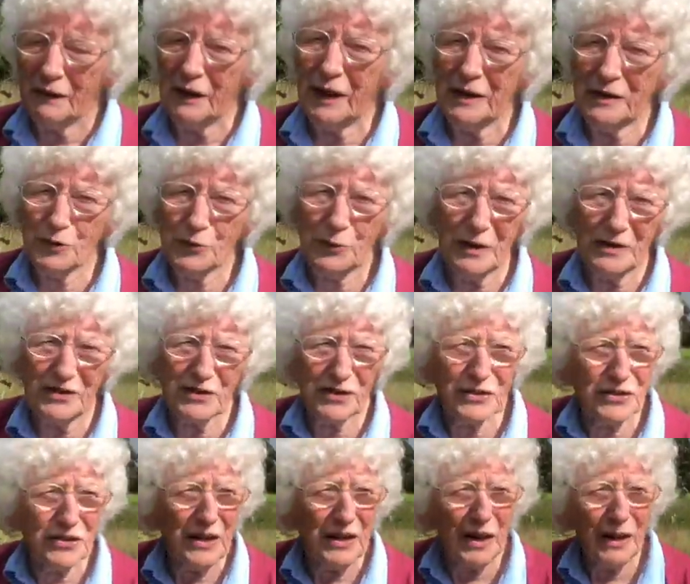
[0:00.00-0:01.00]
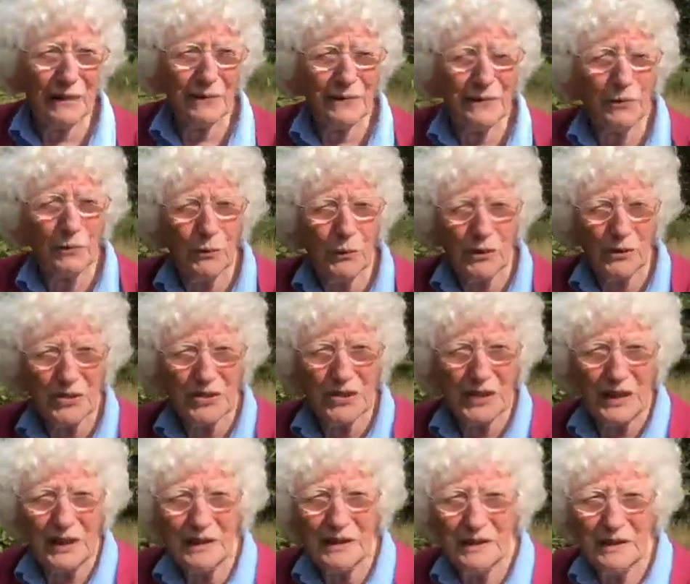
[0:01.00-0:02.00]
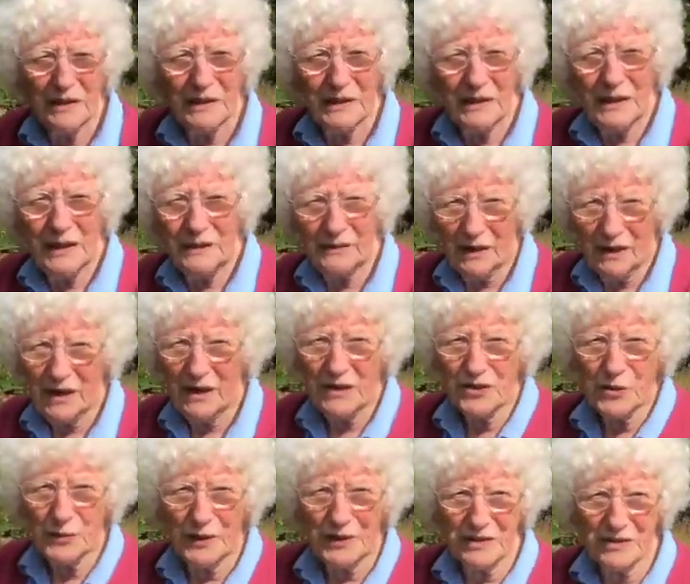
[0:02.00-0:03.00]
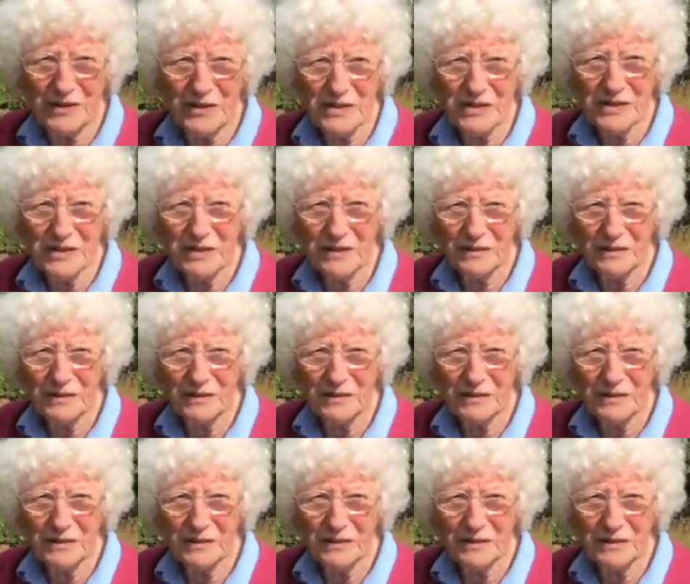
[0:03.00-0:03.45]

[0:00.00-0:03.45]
late 20s because they left Worsley in the late 20s.